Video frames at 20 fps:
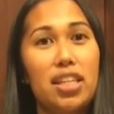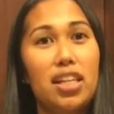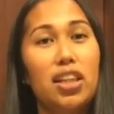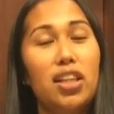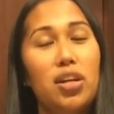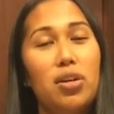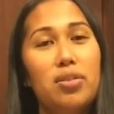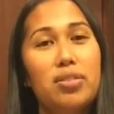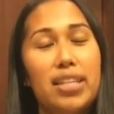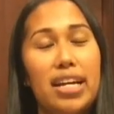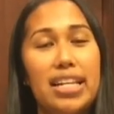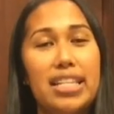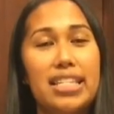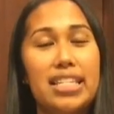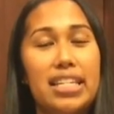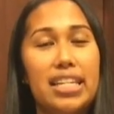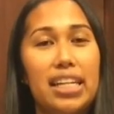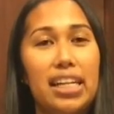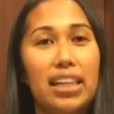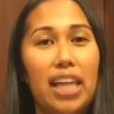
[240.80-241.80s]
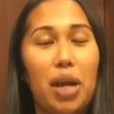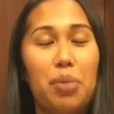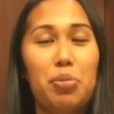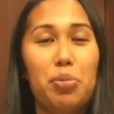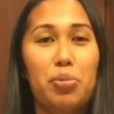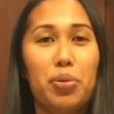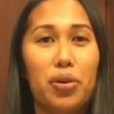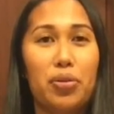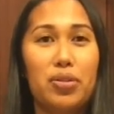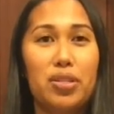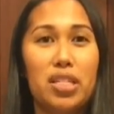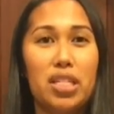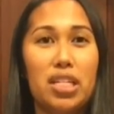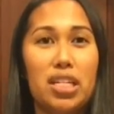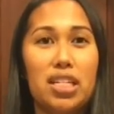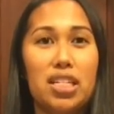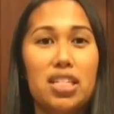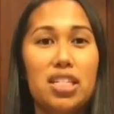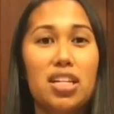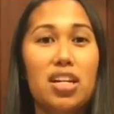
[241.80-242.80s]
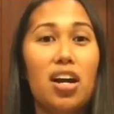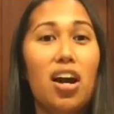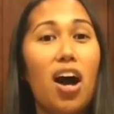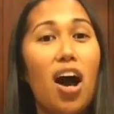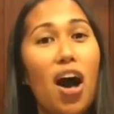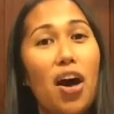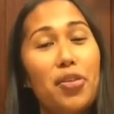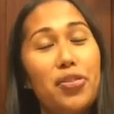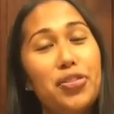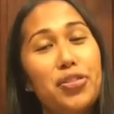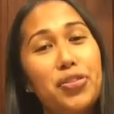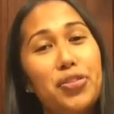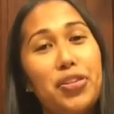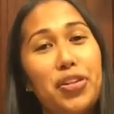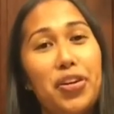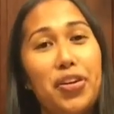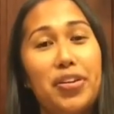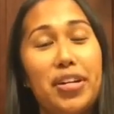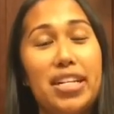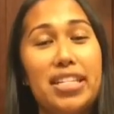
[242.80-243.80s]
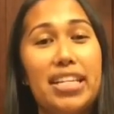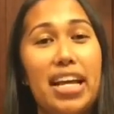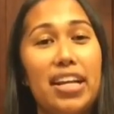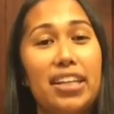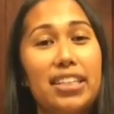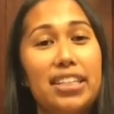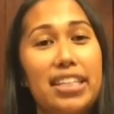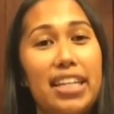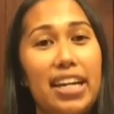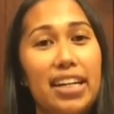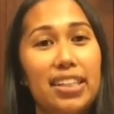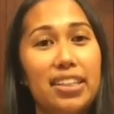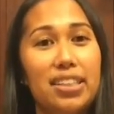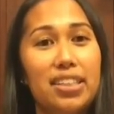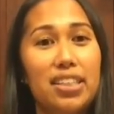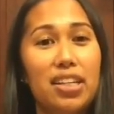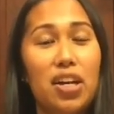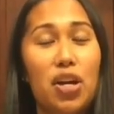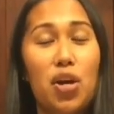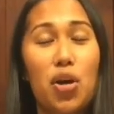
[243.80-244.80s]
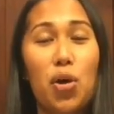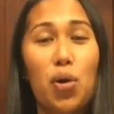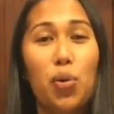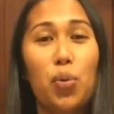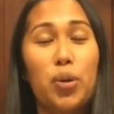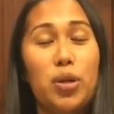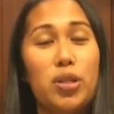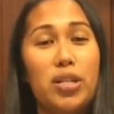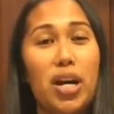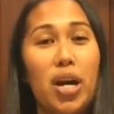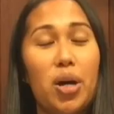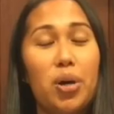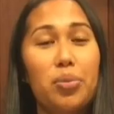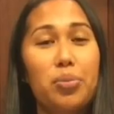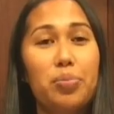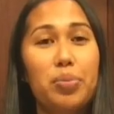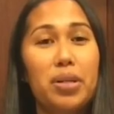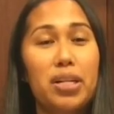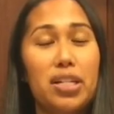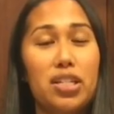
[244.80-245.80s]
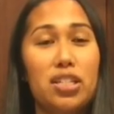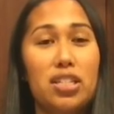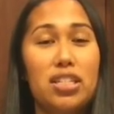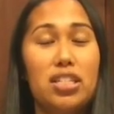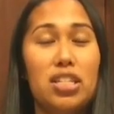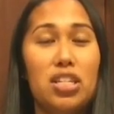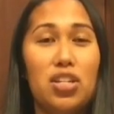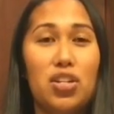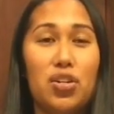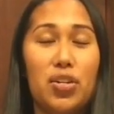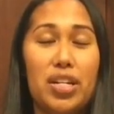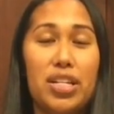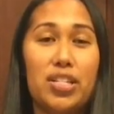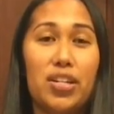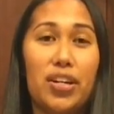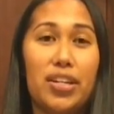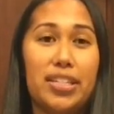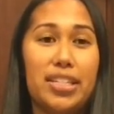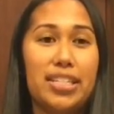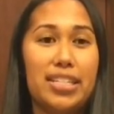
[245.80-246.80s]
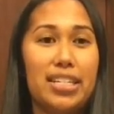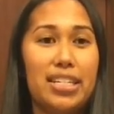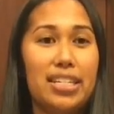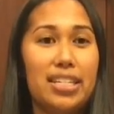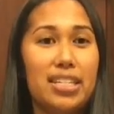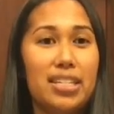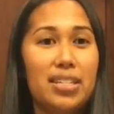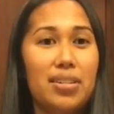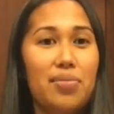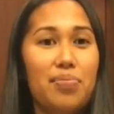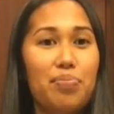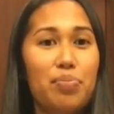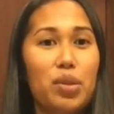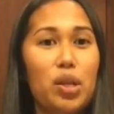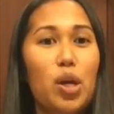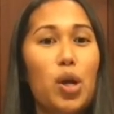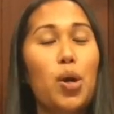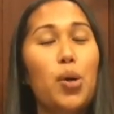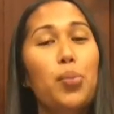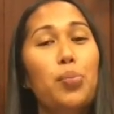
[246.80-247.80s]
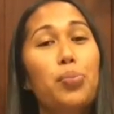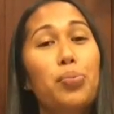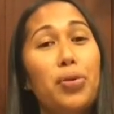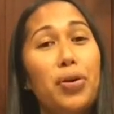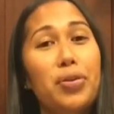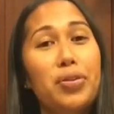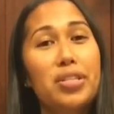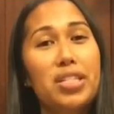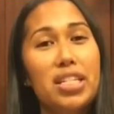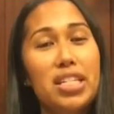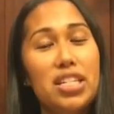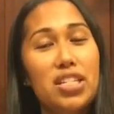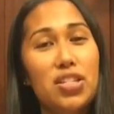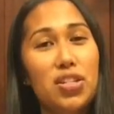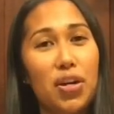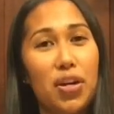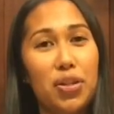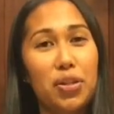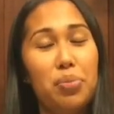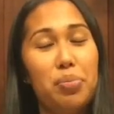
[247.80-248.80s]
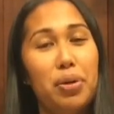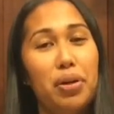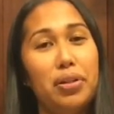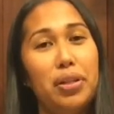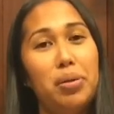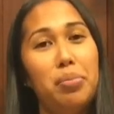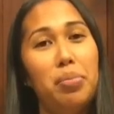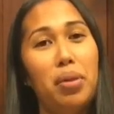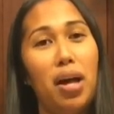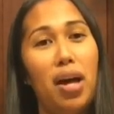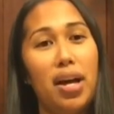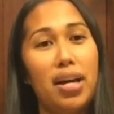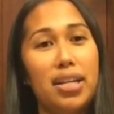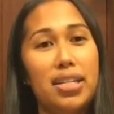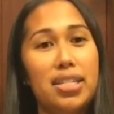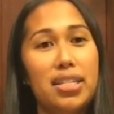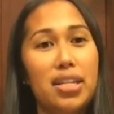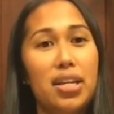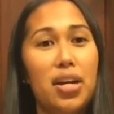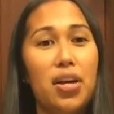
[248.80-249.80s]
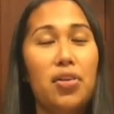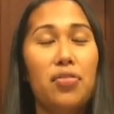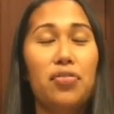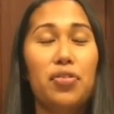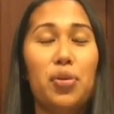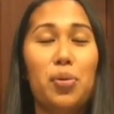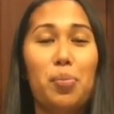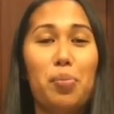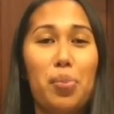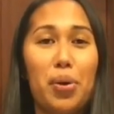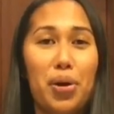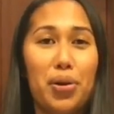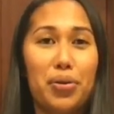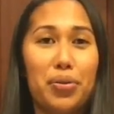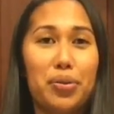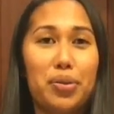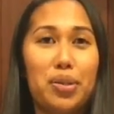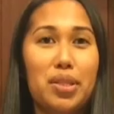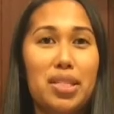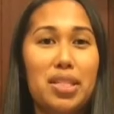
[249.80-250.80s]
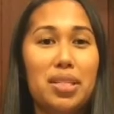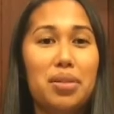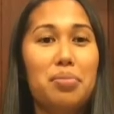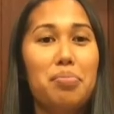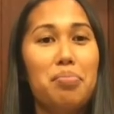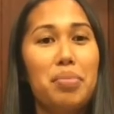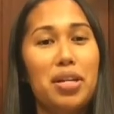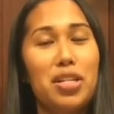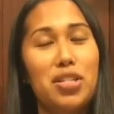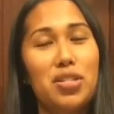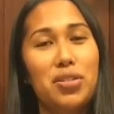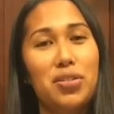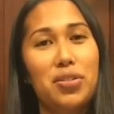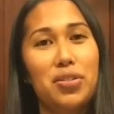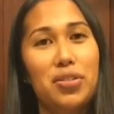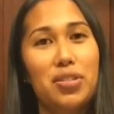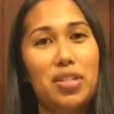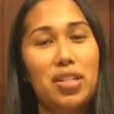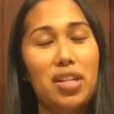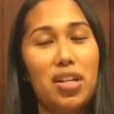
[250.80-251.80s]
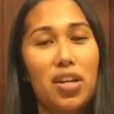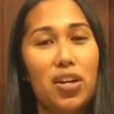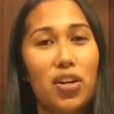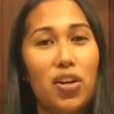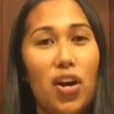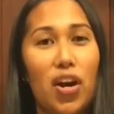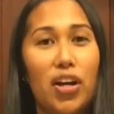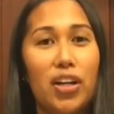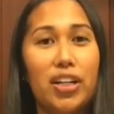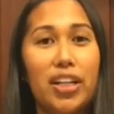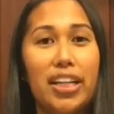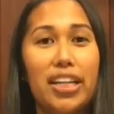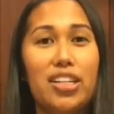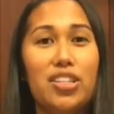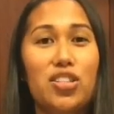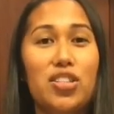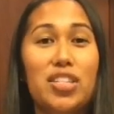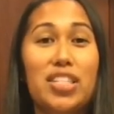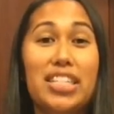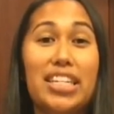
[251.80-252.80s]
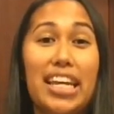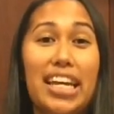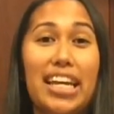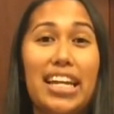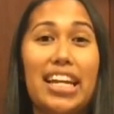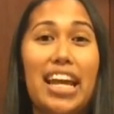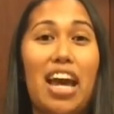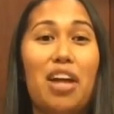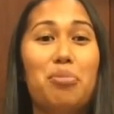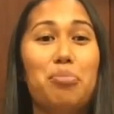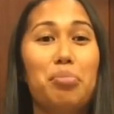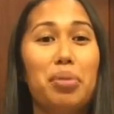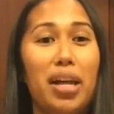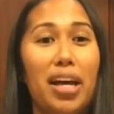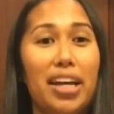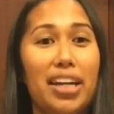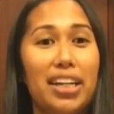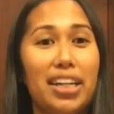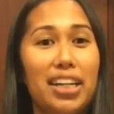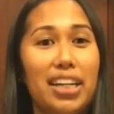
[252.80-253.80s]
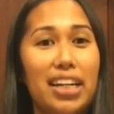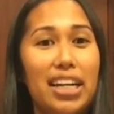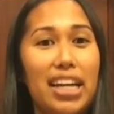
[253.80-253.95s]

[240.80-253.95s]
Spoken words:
the low-density lipoproteins, also known as LDLs, which help to decrease heart disease. Proteins are the building blocks for bones, muscles, cartilage, skin, and blood.